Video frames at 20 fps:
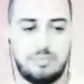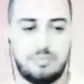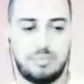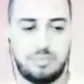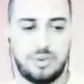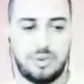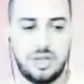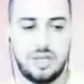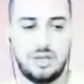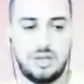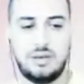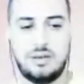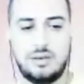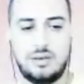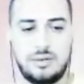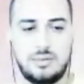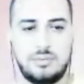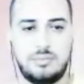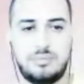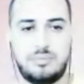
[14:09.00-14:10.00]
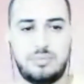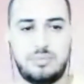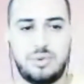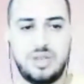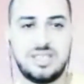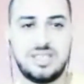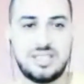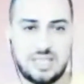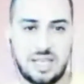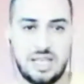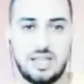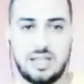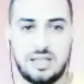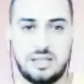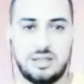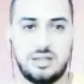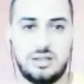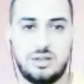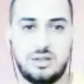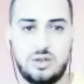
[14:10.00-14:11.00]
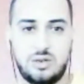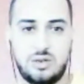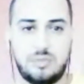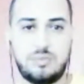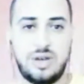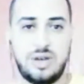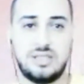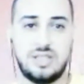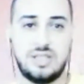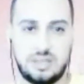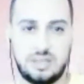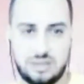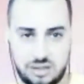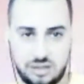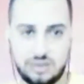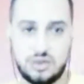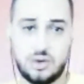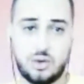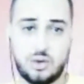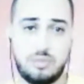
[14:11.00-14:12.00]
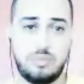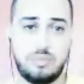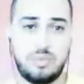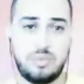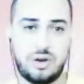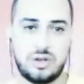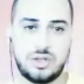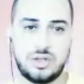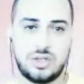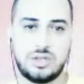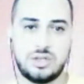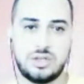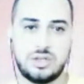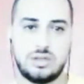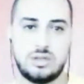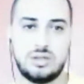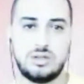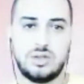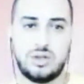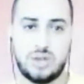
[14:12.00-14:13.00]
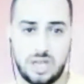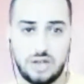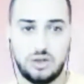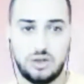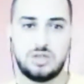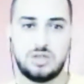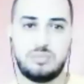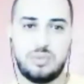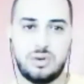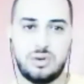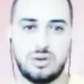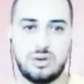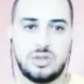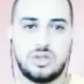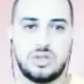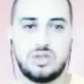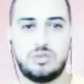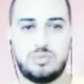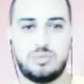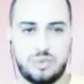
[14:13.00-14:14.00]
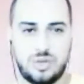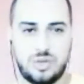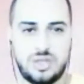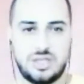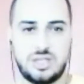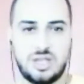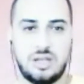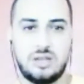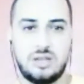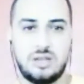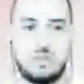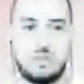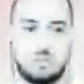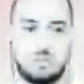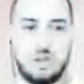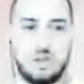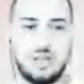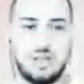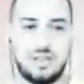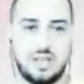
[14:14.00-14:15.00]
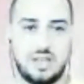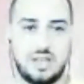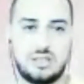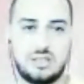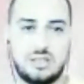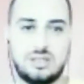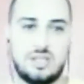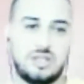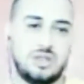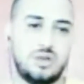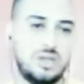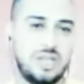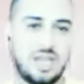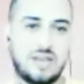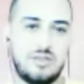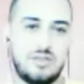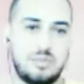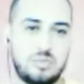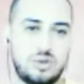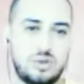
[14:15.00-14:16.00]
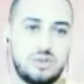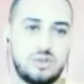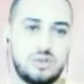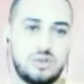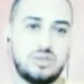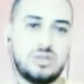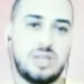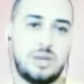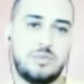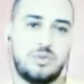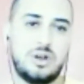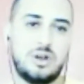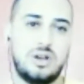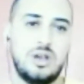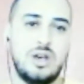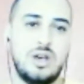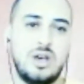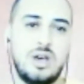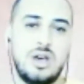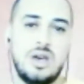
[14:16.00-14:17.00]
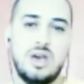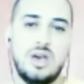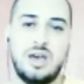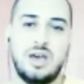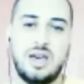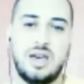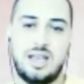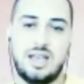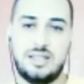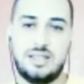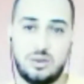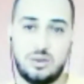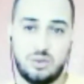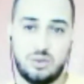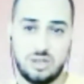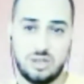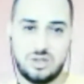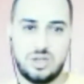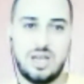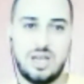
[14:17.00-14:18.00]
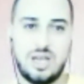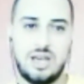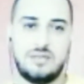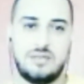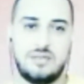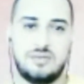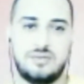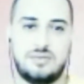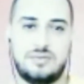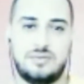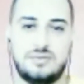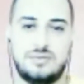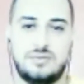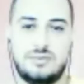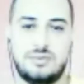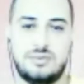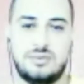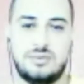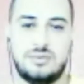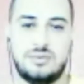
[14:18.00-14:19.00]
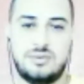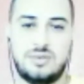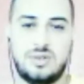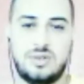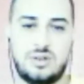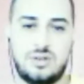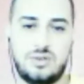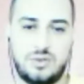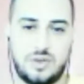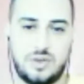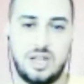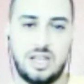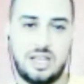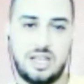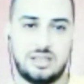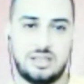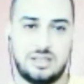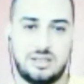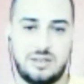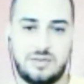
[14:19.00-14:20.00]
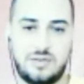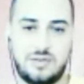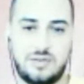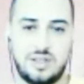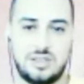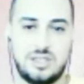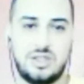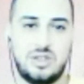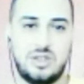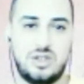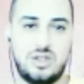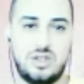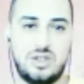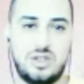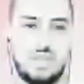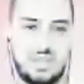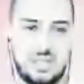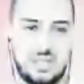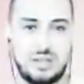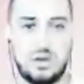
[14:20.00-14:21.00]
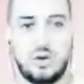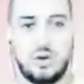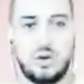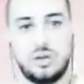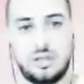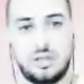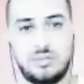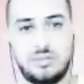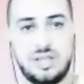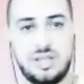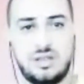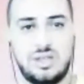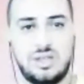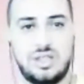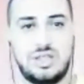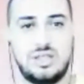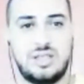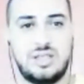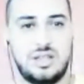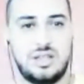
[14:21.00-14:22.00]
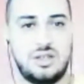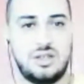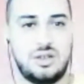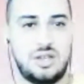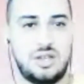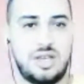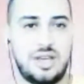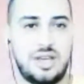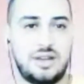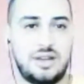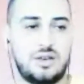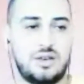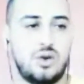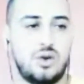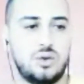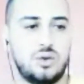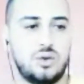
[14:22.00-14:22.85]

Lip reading: pre-selling your product through perks. So you can use perks to pre-sell your product that you only have a prototype for. And then once you've collected the funding you need and all the money you need, then you can go